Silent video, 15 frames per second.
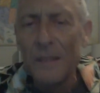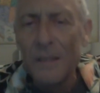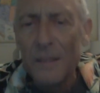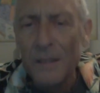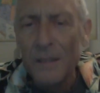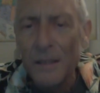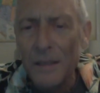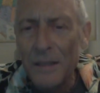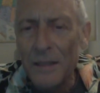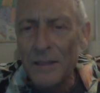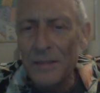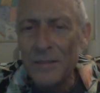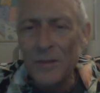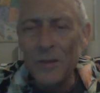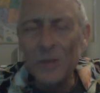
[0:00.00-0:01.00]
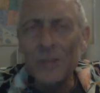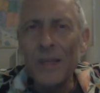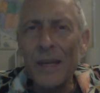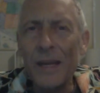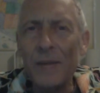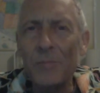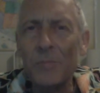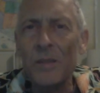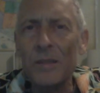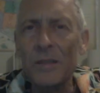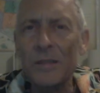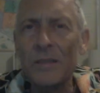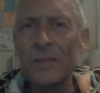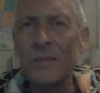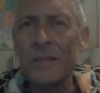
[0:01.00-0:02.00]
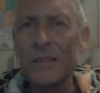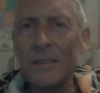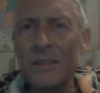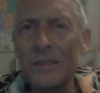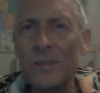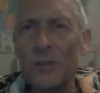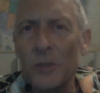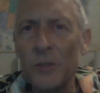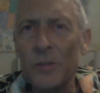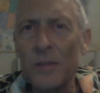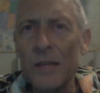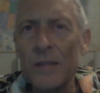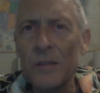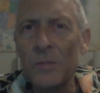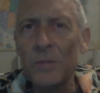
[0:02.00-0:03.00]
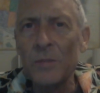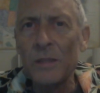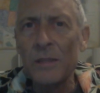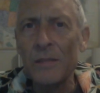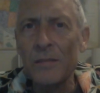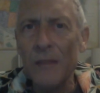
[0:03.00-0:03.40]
But Clinton turned out to be,